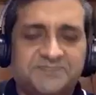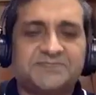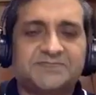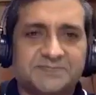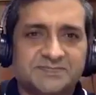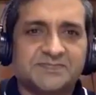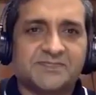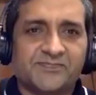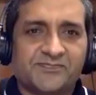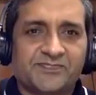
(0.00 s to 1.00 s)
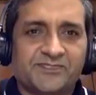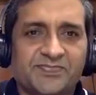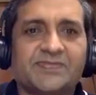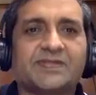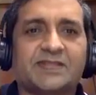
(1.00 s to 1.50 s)
how relationships
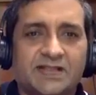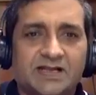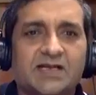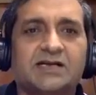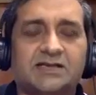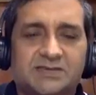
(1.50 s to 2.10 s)
are built,